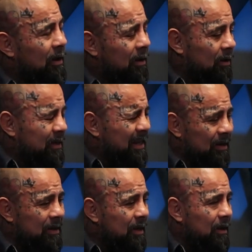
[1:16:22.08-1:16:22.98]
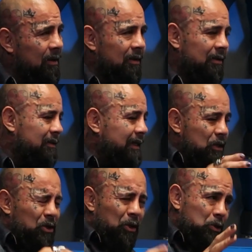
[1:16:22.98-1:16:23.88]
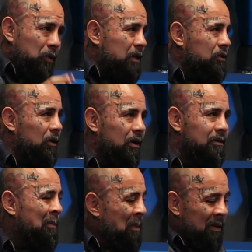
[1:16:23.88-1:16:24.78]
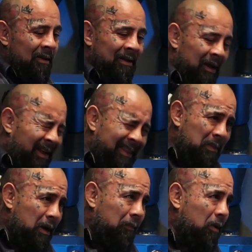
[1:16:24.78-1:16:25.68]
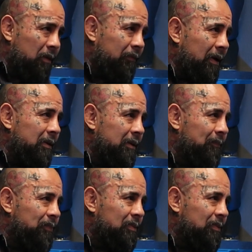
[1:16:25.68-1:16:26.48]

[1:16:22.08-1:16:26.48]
a gi, T-shirts, rash guards, and they become a part of the family.